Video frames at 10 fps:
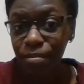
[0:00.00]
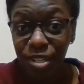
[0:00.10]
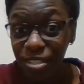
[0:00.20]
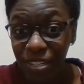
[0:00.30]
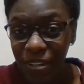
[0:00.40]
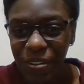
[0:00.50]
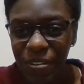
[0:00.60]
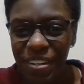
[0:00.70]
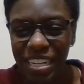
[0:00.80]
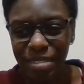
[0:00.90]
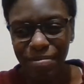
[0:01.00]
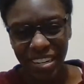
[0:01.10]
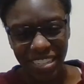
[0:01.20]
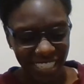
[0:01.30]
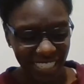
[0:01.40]
I'm going to start a new knitting
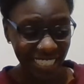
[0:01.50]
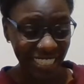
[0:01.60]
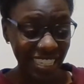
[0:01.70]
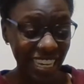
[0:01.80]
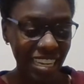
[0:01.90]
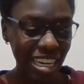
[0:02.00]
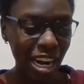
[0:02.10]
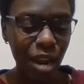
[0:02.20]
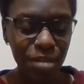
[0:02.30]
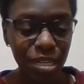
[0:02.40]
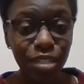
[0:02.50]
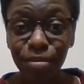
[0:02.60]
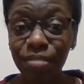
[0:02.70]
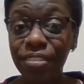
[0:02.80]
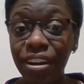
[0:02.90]
project instead. I mean, to
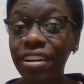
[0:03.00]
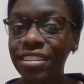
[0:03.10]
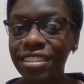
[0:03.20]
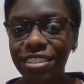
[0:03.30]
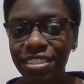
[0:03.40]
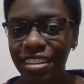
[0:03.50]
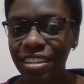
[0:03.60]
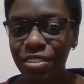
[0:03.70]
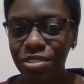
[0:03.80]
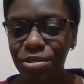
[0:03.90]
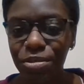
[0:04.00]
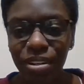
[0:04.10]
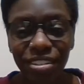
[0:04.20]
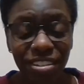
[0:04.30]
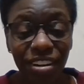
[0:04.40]
be fair, I did just get 2
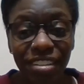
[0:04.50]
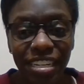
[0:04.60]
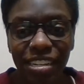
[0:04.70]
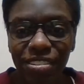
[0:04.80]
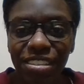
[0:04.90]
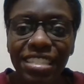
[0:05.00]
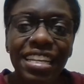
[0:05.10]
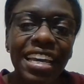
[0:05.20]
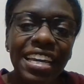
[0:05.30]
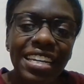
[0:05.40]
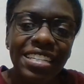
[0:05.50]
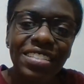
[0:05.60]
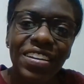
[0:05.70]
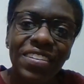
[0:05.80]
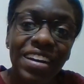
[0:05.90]
sweaters off the needles.
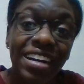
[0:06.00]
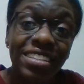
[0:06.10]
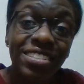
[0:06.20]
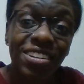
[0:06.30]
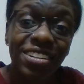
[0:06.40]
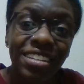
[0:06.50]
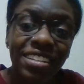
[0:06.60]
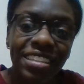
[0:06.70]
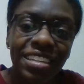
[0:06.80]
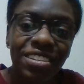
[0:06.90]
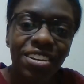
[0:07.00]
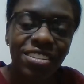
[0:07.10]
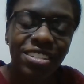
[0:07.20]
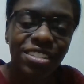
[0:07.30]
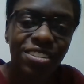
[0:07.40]
So I started the
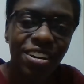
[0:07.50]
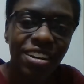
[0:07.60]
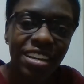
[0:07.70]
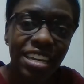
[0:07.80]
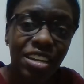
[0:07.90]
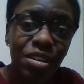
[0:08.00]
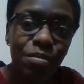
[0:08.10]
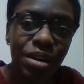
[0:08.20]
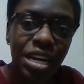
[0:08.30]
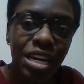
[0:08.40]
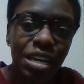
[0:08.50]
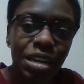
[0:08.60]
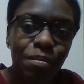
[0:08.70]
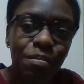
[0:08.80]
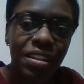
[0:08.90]
Nautis Cardigan
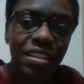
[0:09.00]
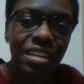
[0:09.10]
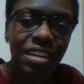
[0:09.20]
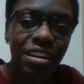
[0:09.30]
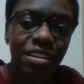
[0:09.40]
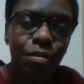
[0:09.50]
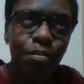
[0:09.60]
by Melina